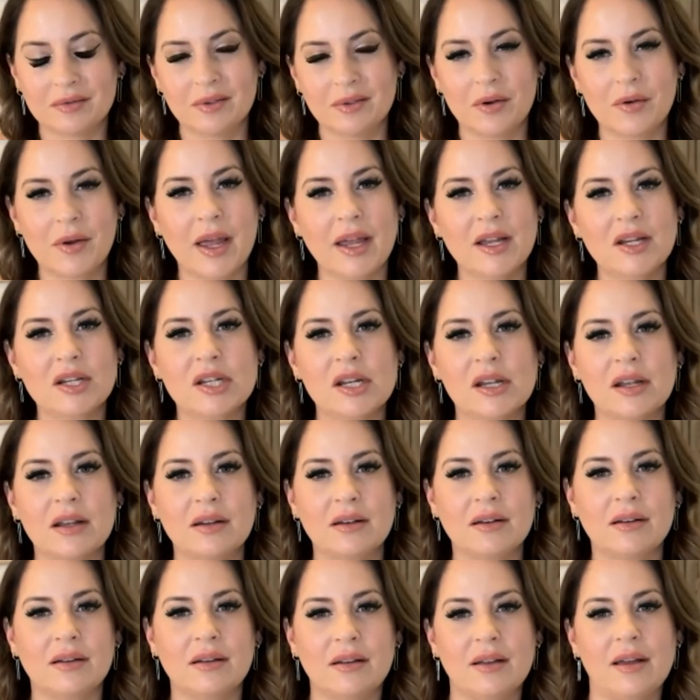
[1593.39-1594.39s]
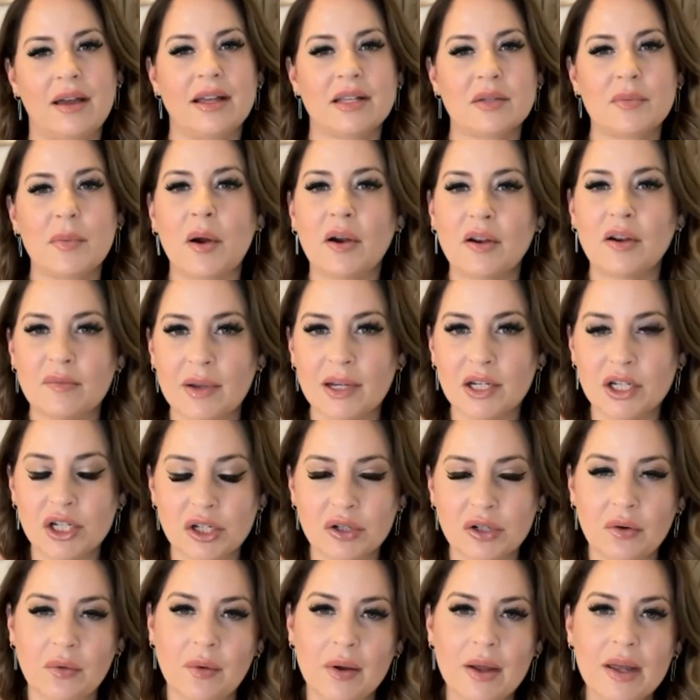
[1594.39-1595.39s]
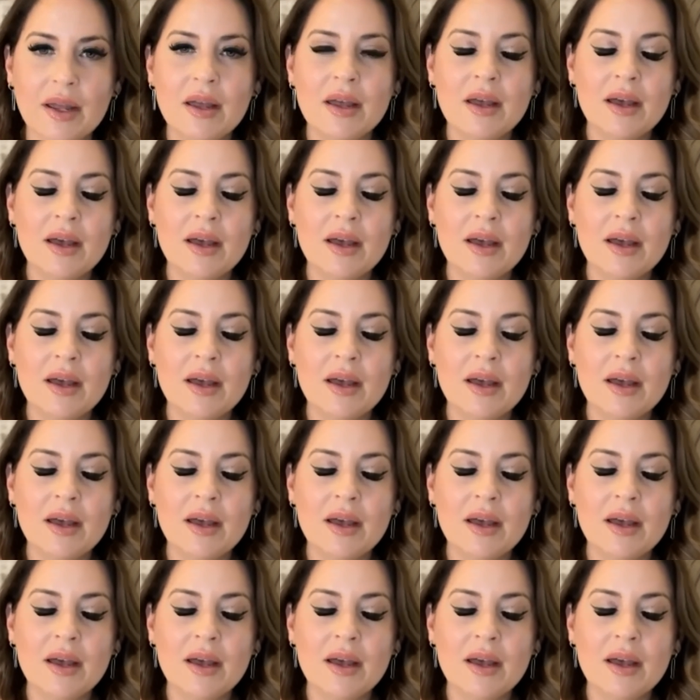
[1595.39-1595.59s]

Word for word: location as part of my shoot